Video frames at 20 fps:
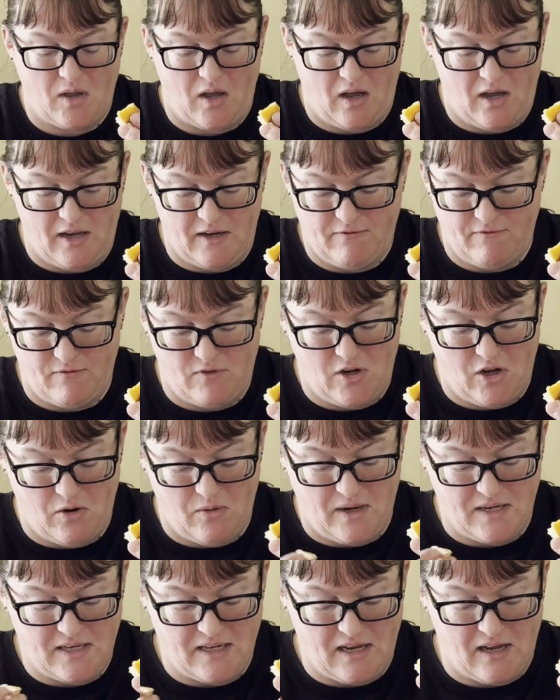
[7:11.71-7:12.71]
I have
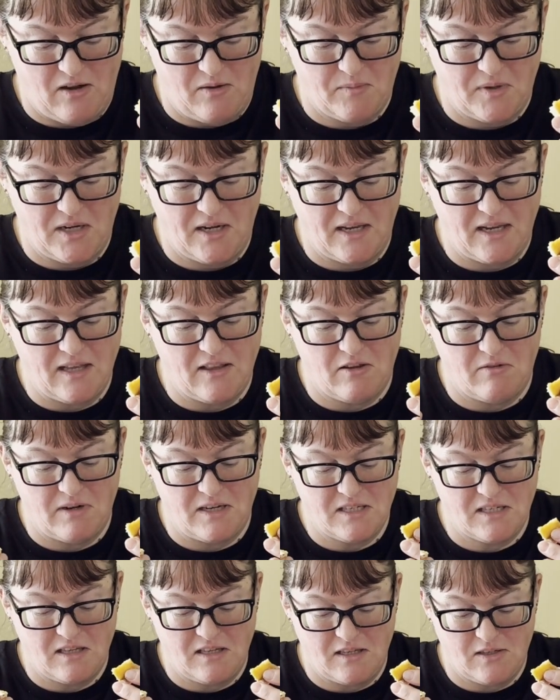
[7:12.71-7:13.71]
no idea how I'm going to get the
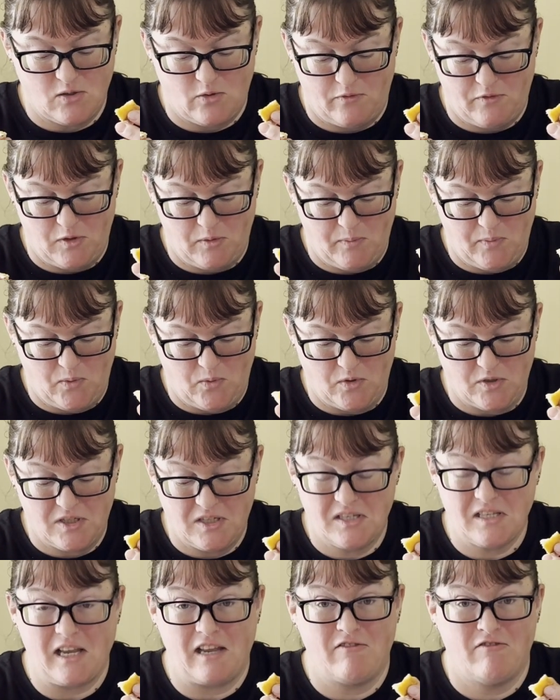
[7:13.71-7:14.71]
rest of this off the board
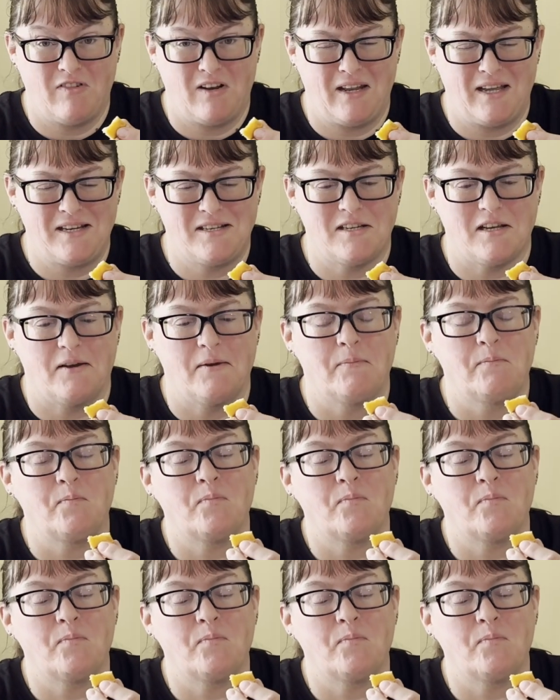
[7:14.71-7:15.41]
to save for later.